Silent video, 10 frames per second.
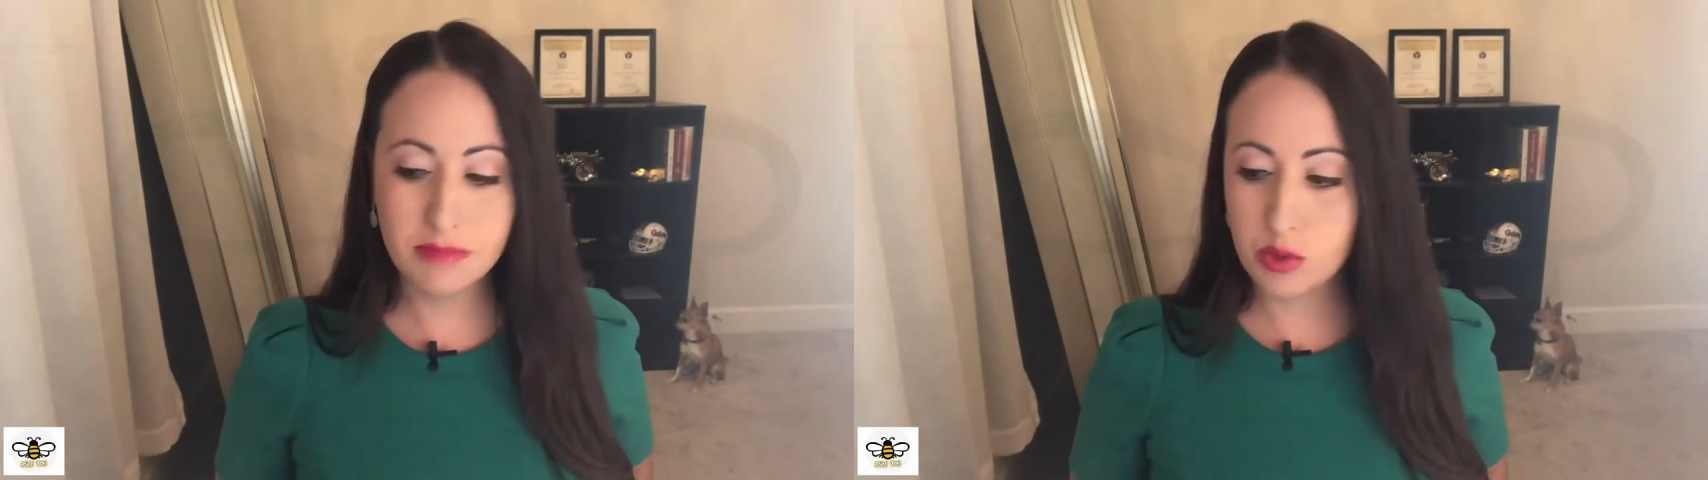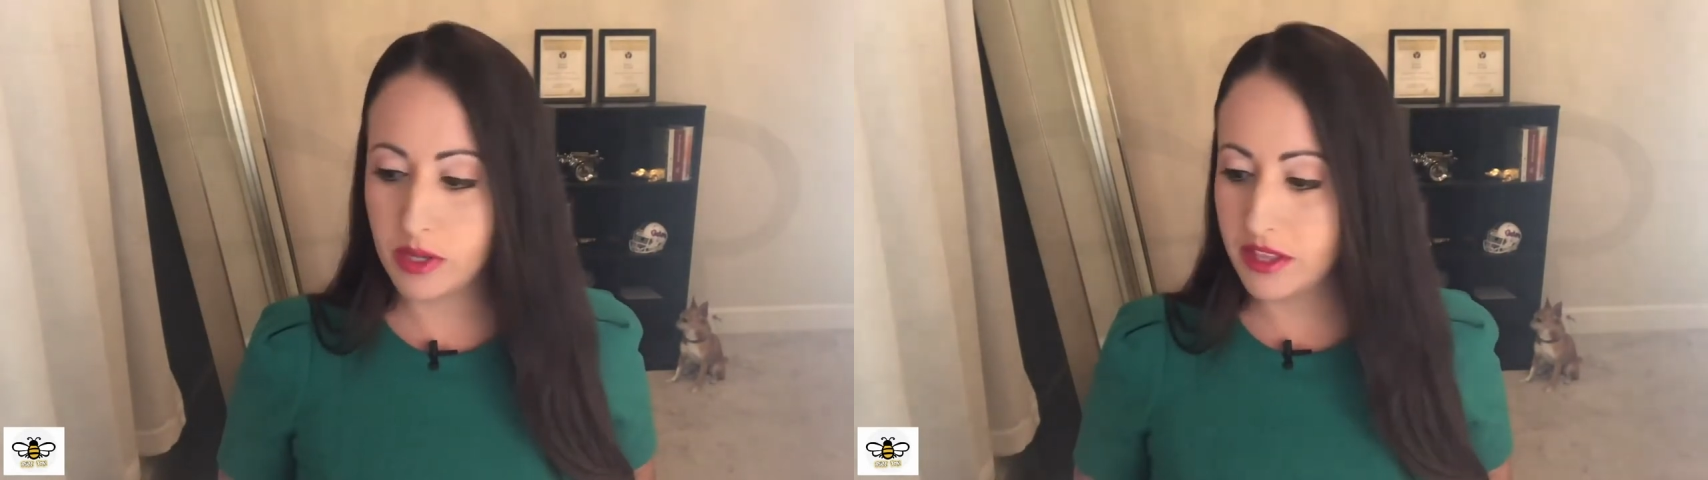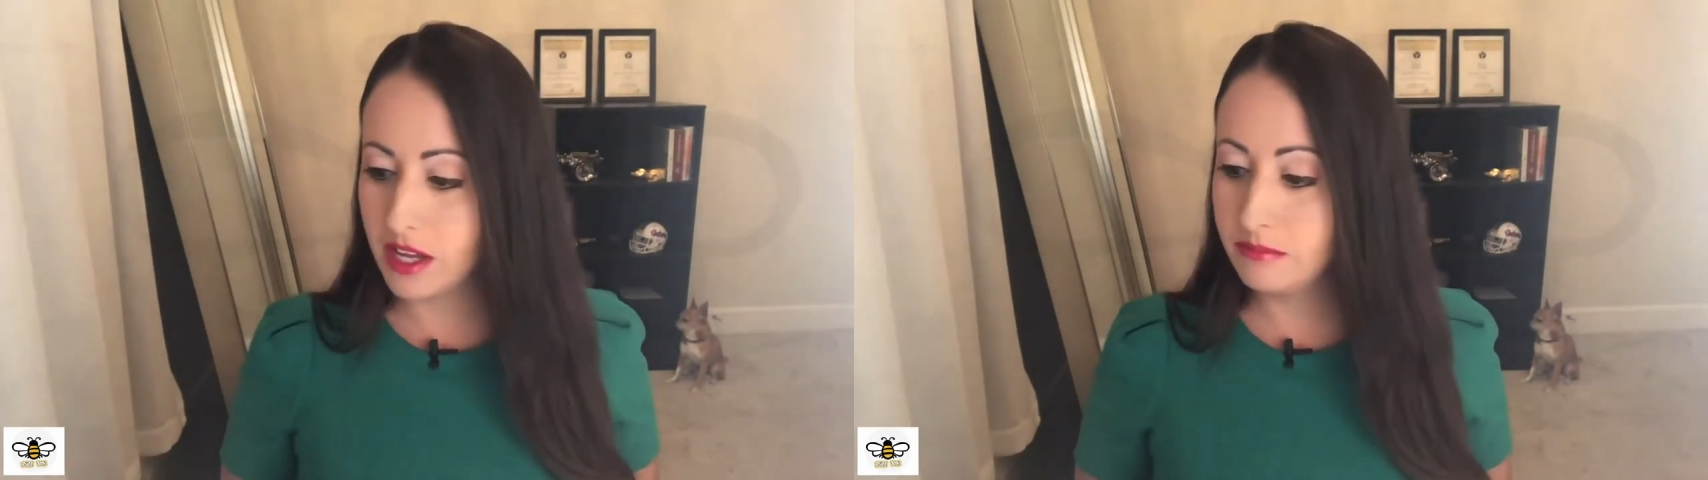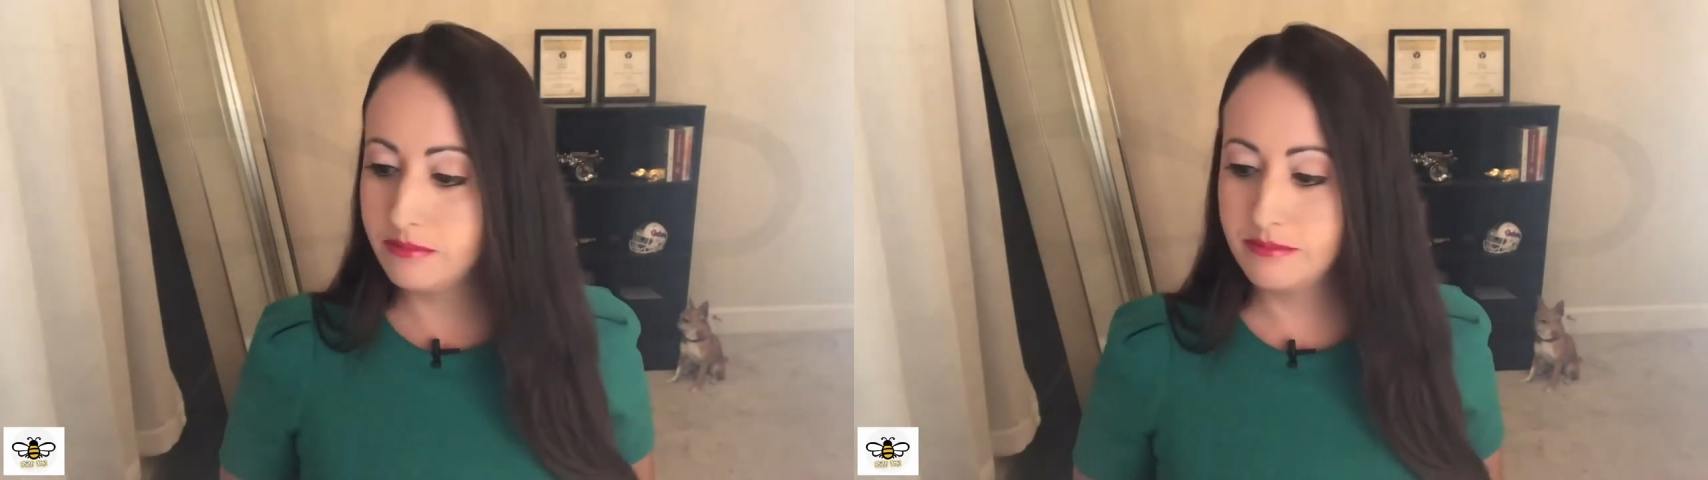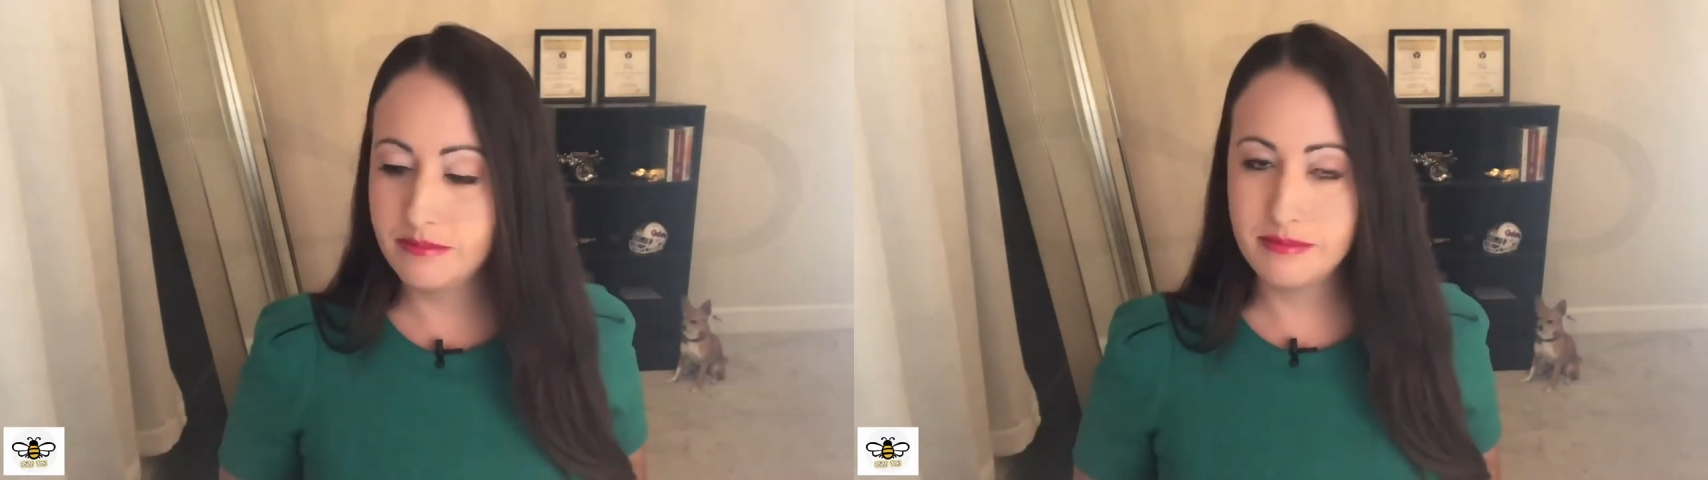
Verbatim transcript: That's what I thought.